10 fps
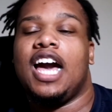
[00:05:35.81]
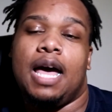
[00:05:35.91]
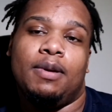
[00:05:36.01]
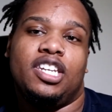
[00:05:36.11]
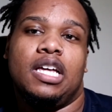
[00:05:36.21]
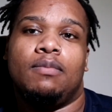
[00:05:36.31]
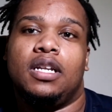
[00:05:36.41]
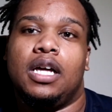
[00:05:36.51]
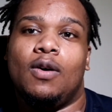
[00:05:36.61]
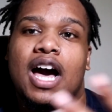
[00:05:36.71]
comment down
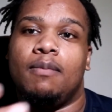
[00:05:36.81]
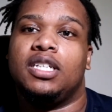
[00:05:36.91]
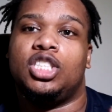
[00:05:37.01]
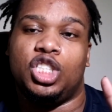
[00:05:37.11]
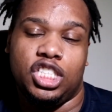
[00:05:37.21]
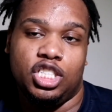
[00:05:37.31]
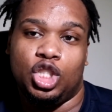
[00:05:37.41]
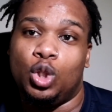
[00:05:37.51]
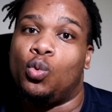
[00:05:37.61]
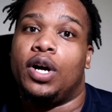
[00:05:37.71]
below how much
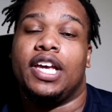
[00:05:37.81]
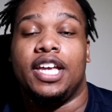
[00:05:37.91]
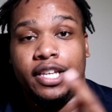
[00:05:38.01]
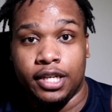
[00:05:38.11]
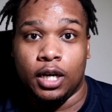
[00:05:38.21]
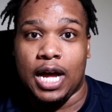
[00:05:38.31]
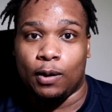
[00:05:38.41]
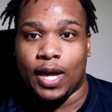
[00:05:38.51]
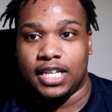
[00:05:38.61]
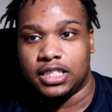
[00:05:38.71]
cheese you want in your
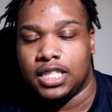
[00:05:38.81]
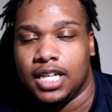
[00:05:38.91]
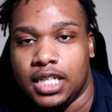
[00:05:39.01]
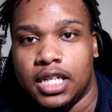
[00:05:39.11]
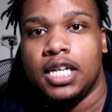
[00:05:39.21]
cup quesadilla.